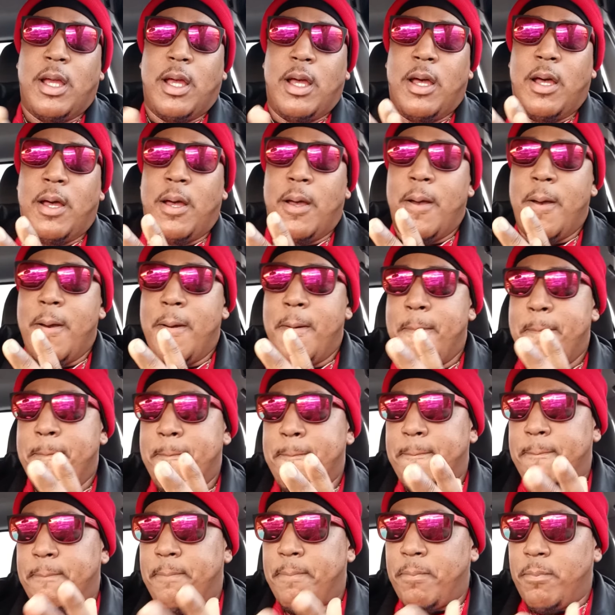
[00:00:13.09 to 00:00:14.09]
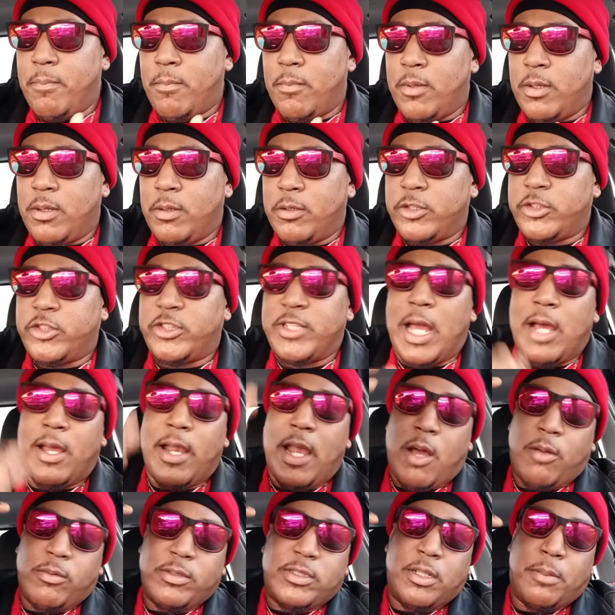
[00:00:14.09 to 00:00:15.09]
Um,
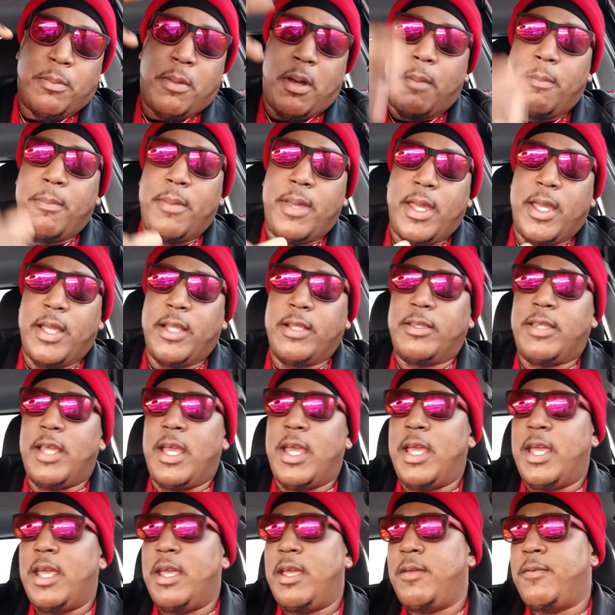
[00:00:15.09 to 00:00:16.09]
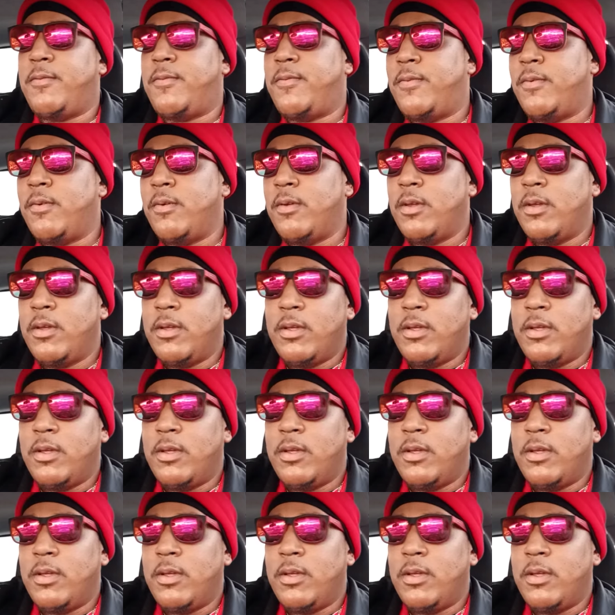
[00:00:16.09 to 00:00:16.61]
shout out to my man Dave.